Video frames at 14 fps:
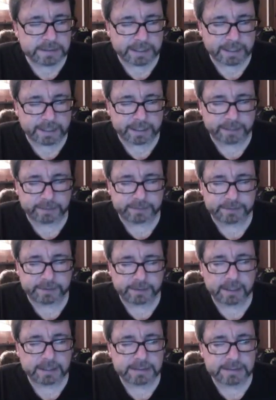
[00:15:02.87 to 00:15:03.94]
And
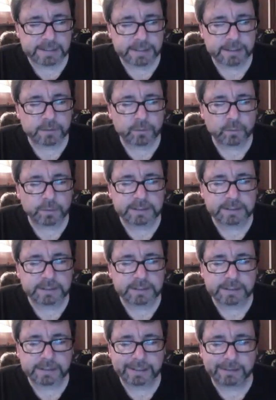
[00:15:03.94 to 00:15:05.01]
I tell you, we
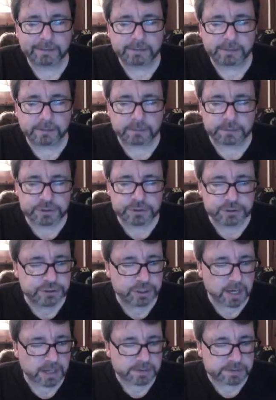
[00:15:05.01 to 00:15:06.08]
did a little
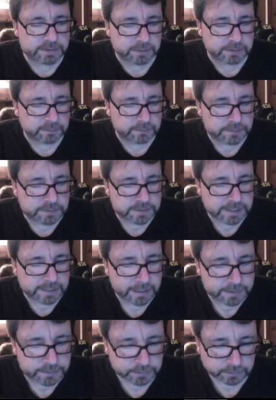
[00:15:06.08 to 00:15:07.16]
jostling of the
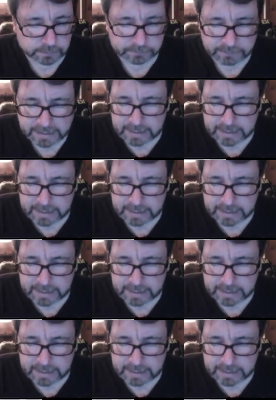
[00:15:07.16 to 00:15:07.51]
schedule.